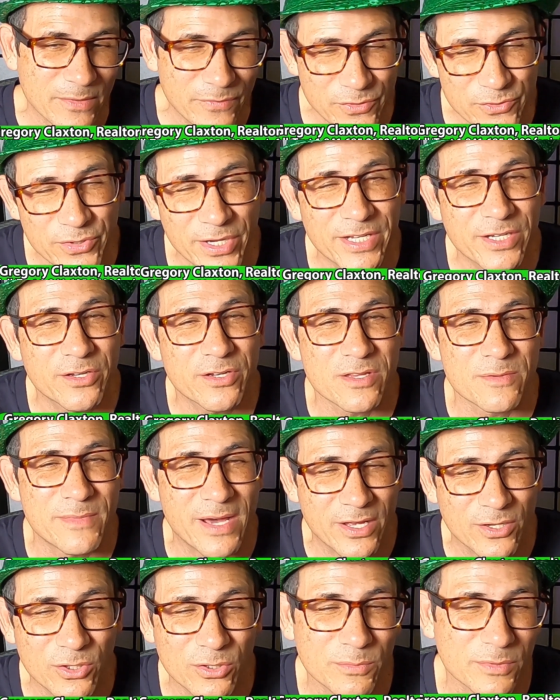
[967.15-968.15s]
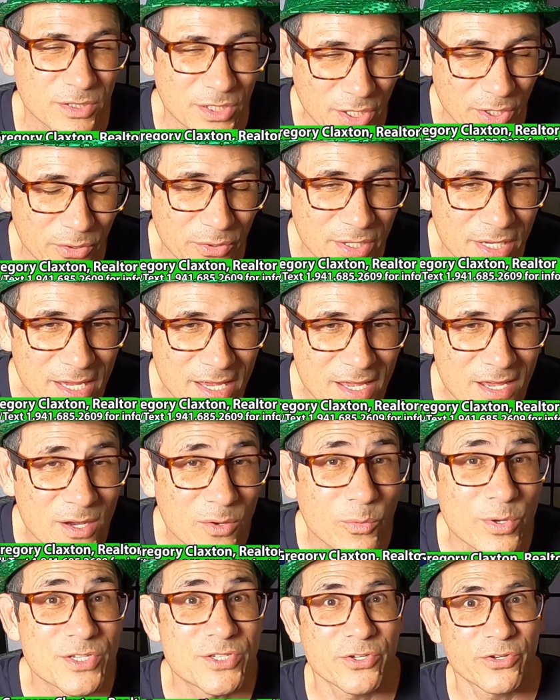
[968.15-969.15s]
If you try to go to the model home alone,
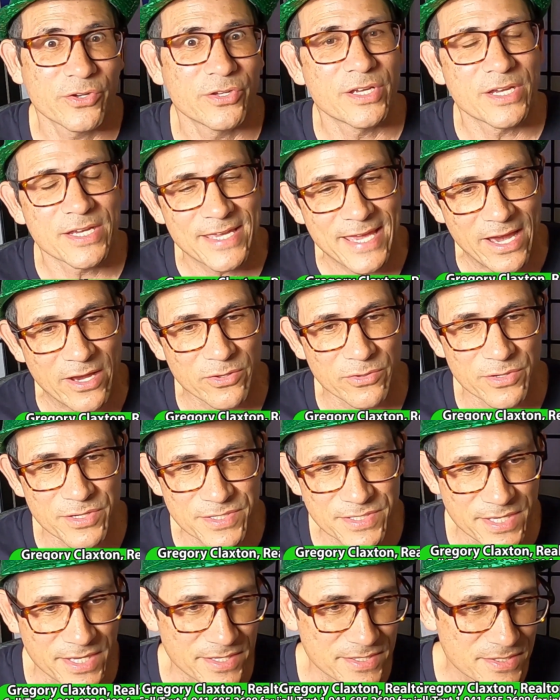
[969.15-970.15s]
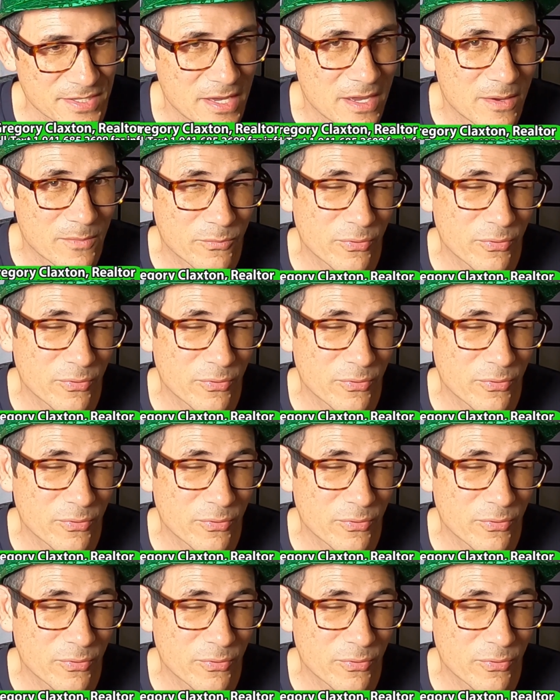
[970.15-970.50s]
what you're gonna encounter is this.